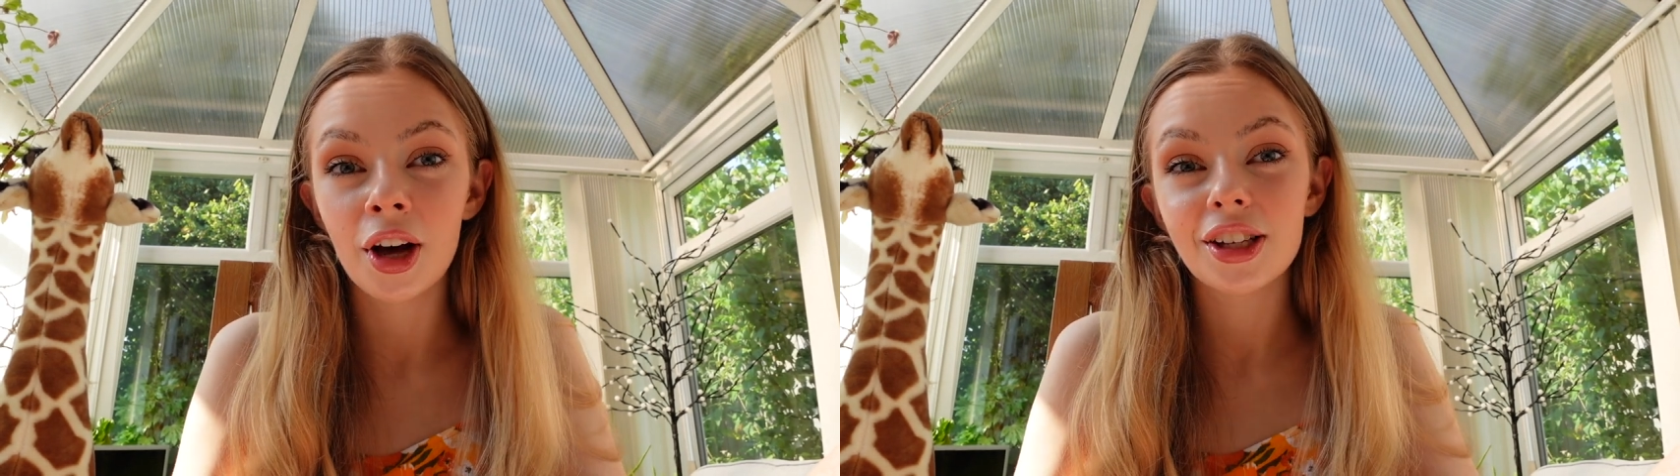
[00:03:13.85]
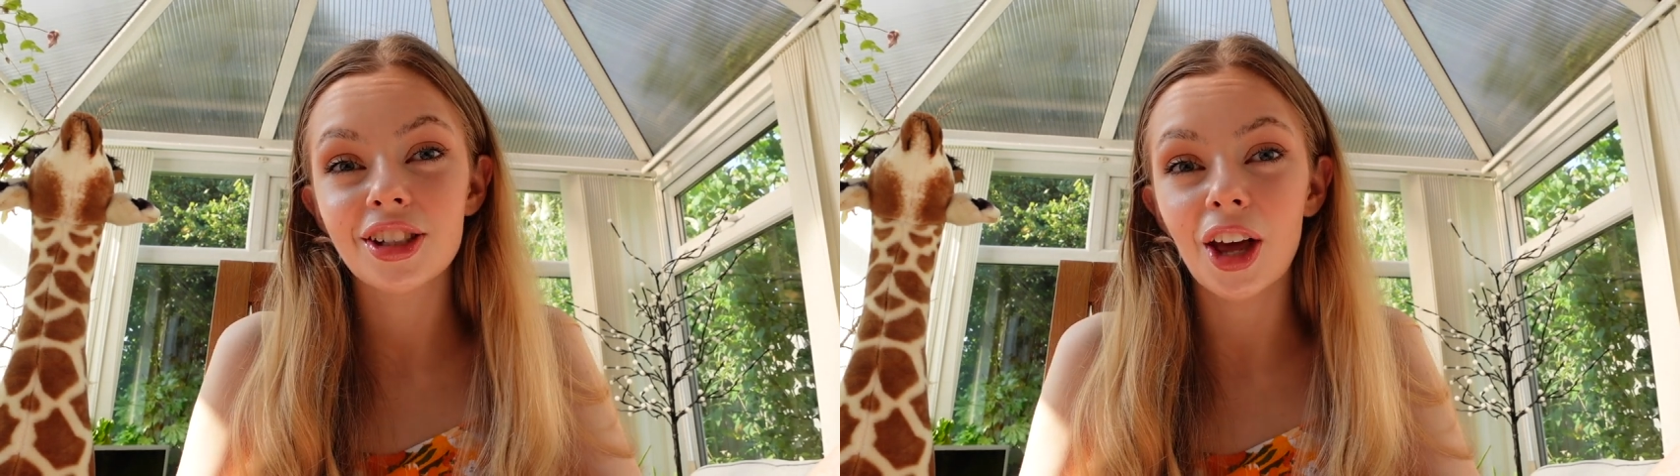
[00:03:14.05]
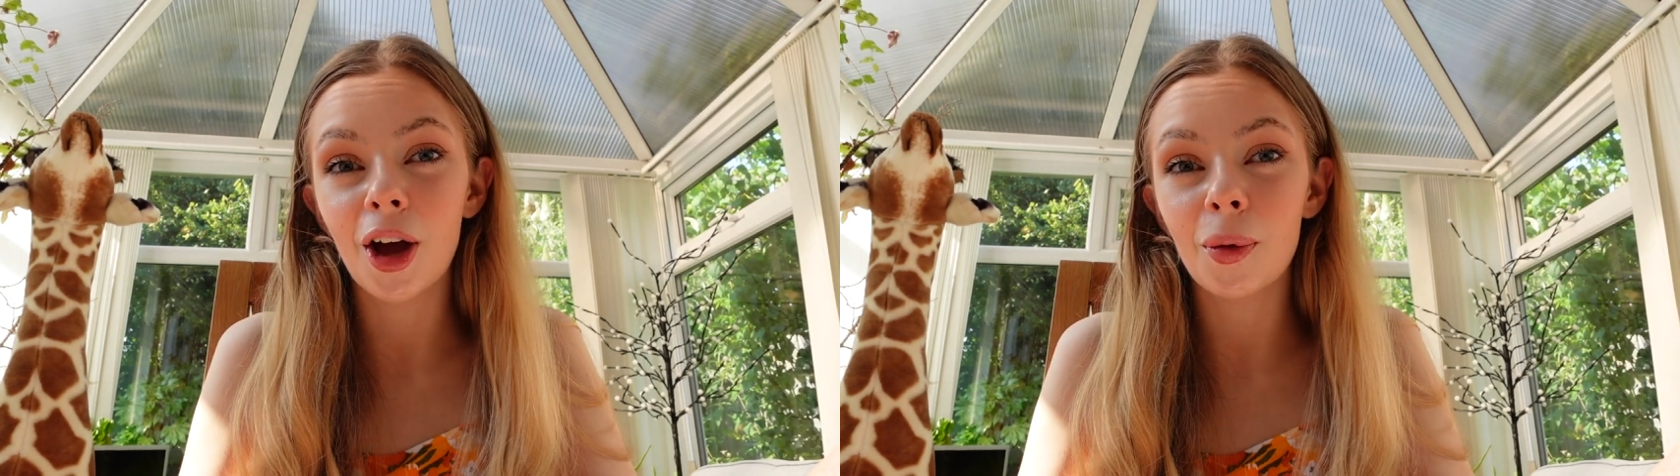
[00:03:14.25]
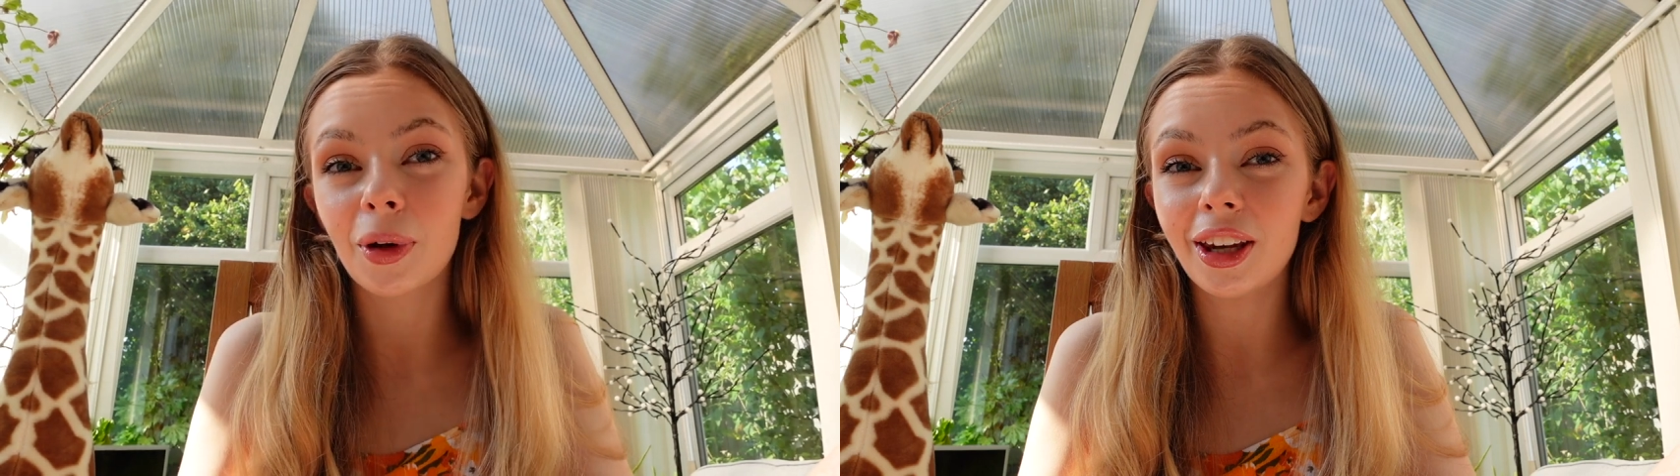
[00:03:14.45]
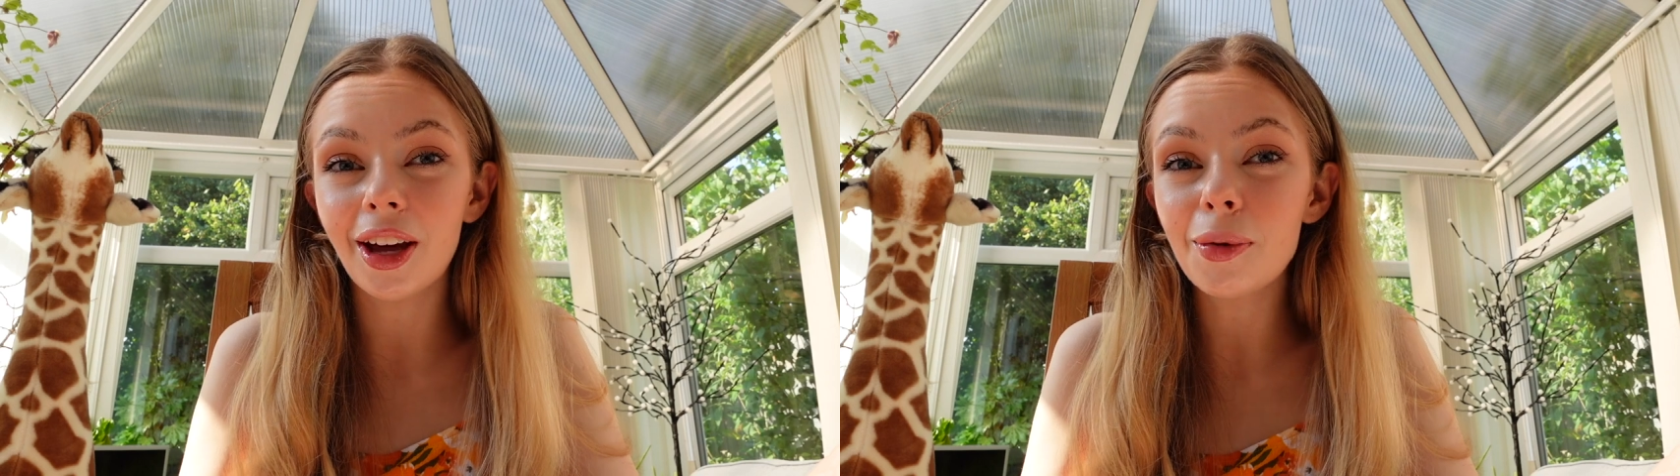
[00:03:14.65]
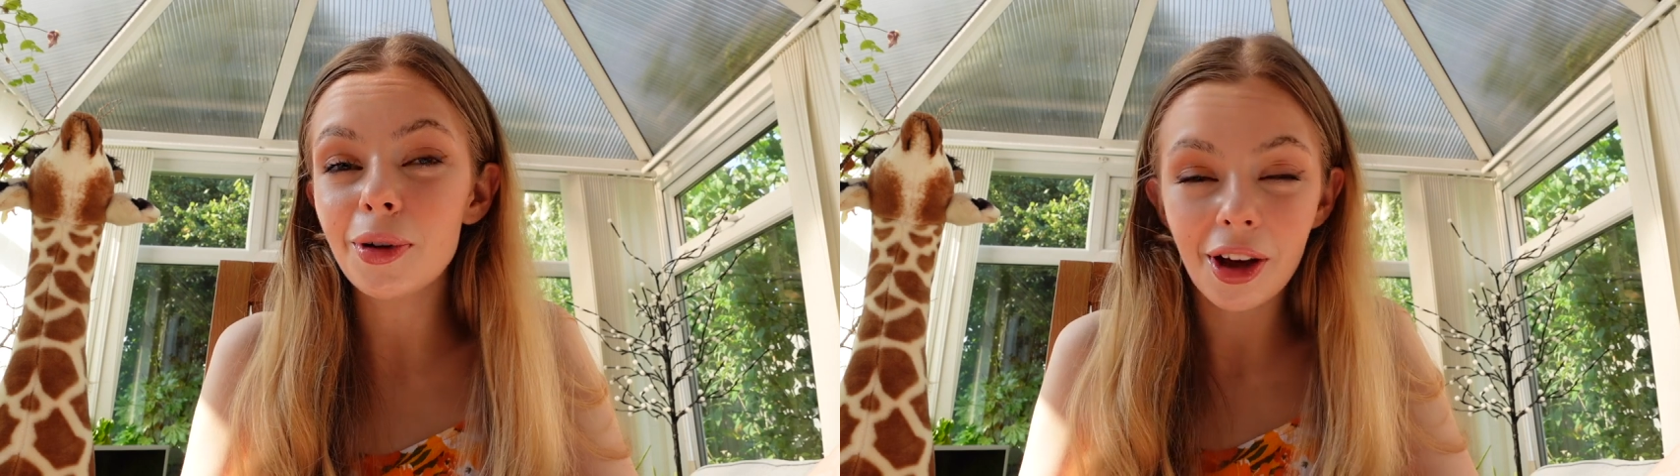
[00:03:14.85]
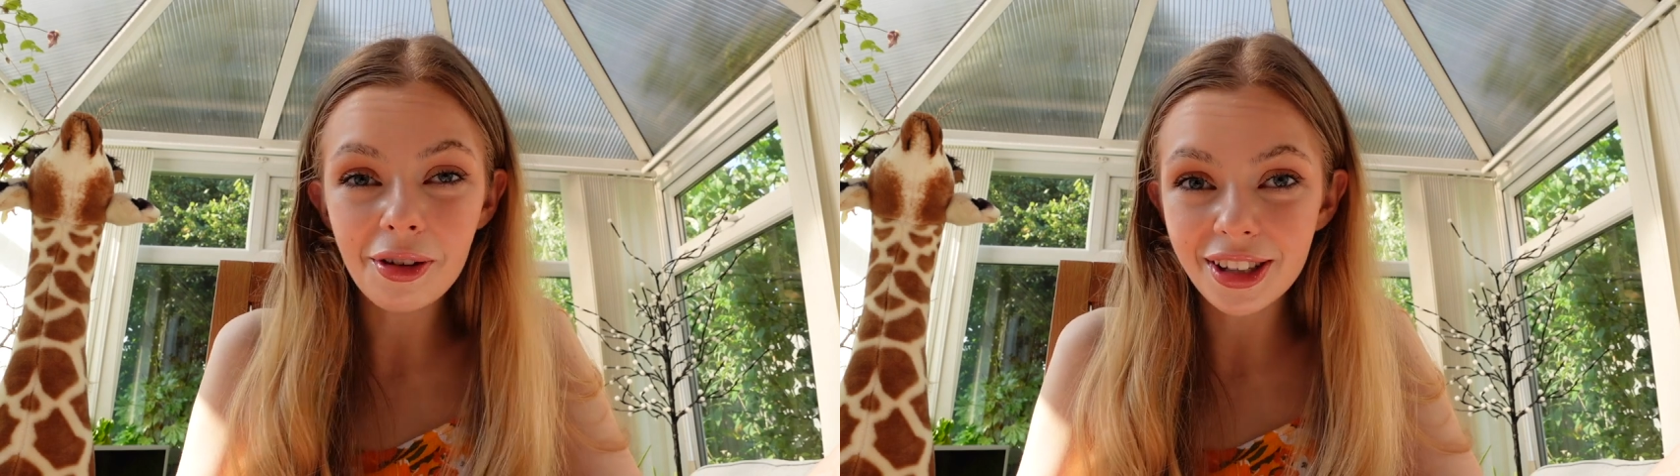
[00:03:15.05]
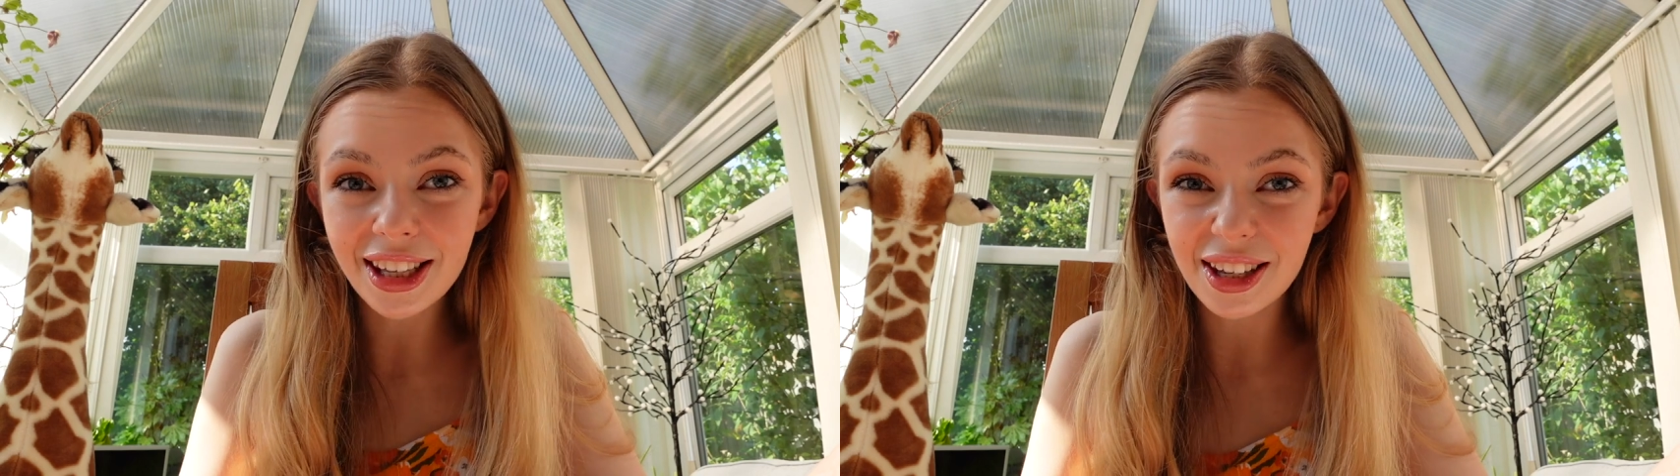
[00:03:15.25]
So, you know, go
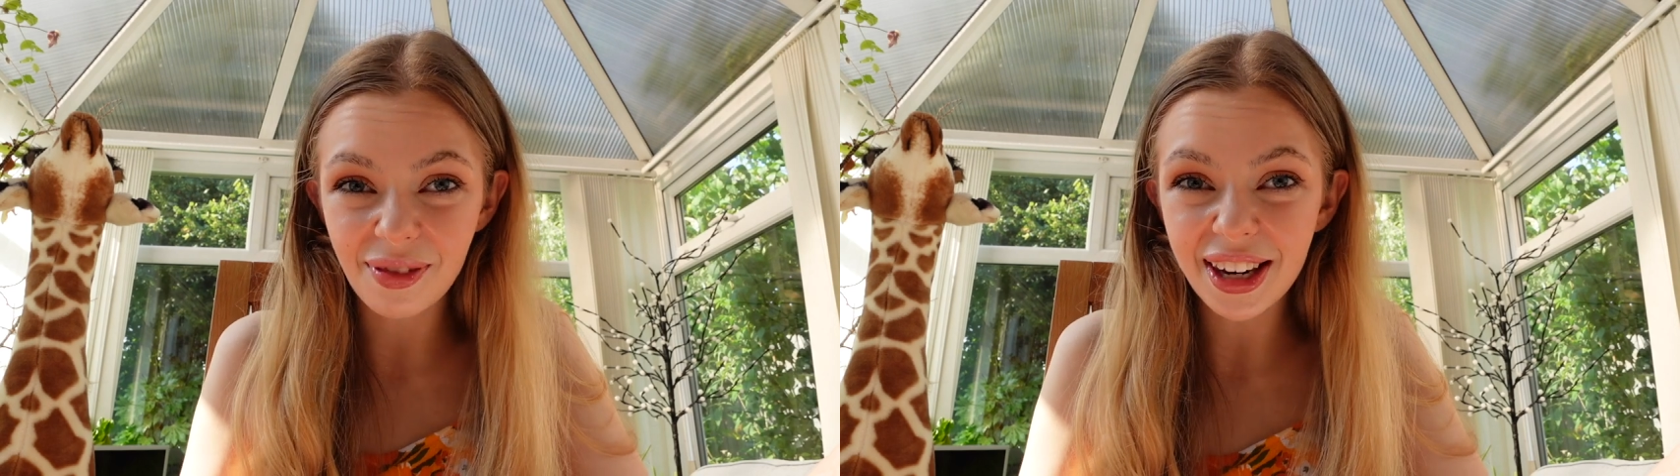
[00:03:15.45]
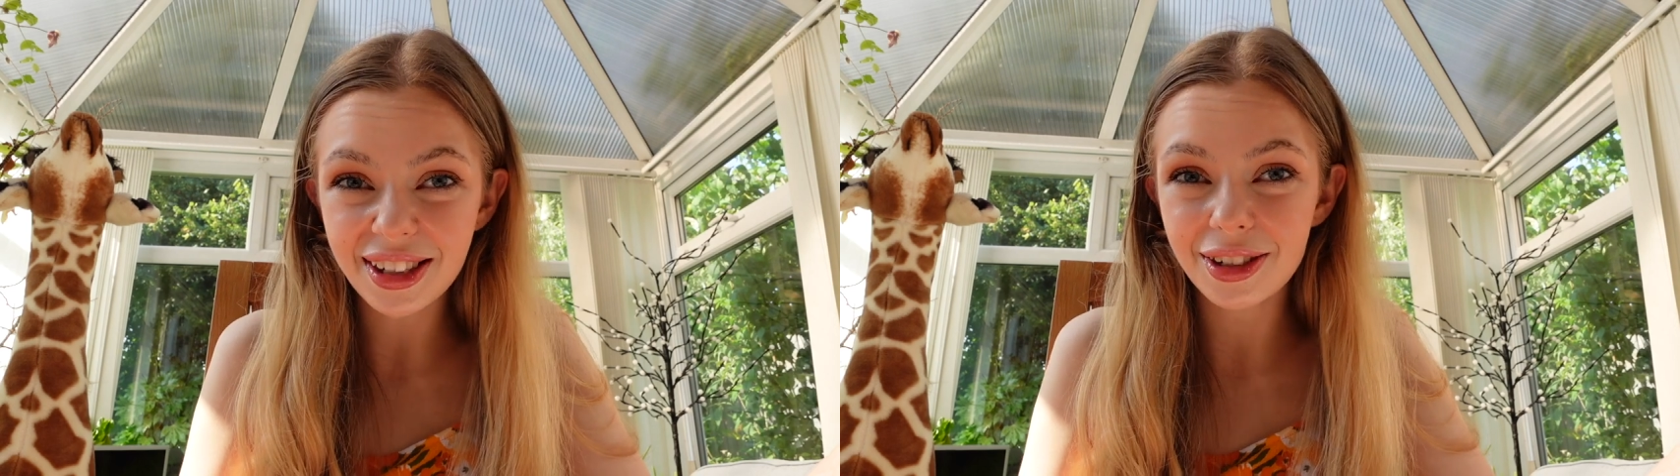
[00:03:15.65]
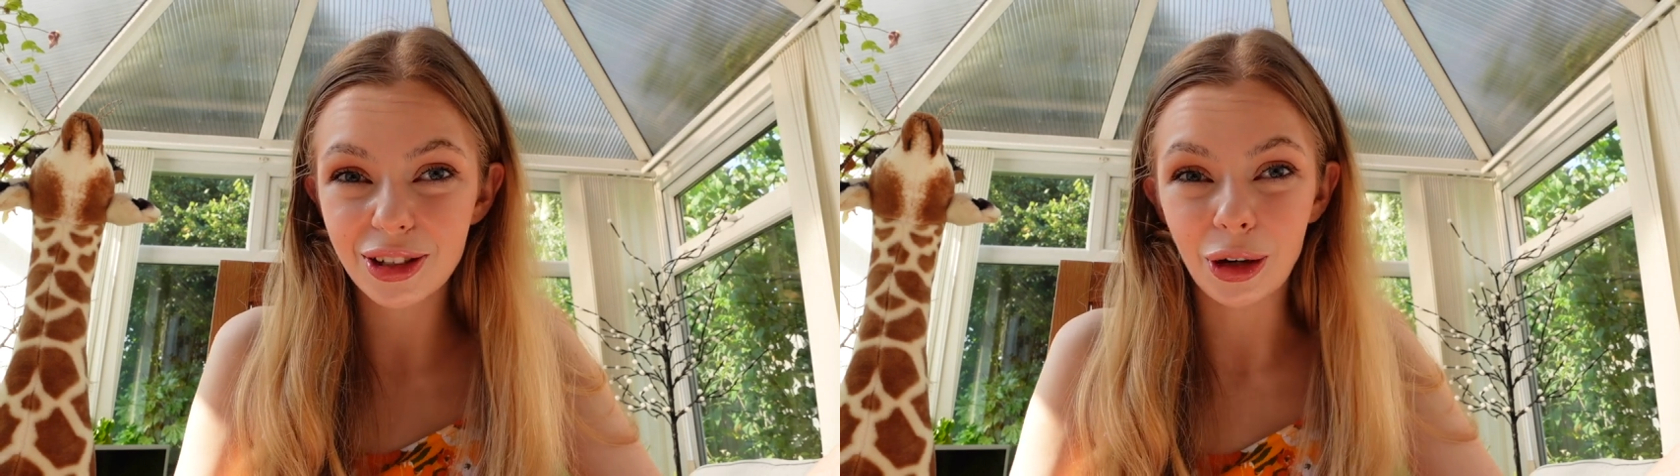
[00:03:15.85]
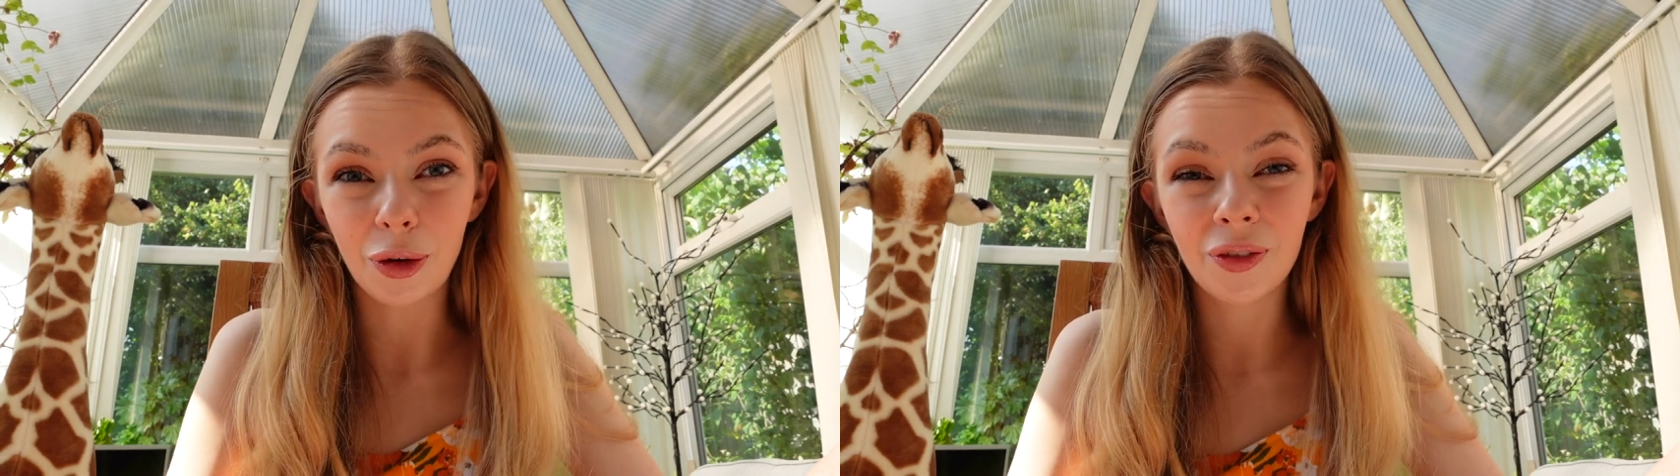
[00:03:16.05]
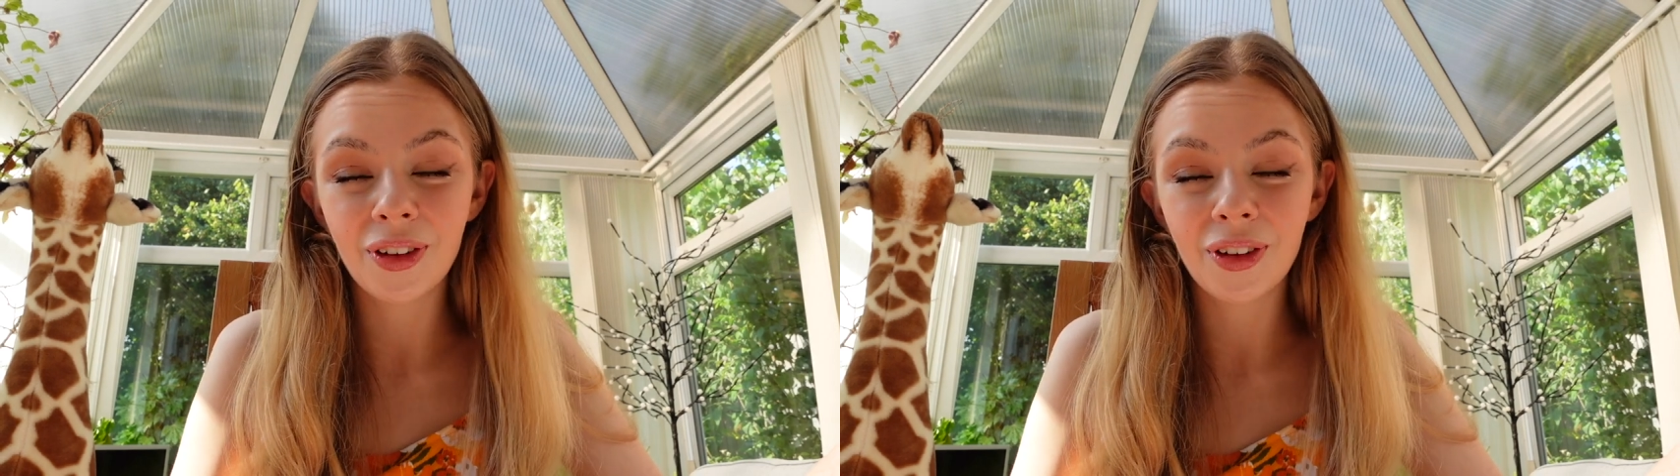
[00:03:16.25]
to these events and stuff.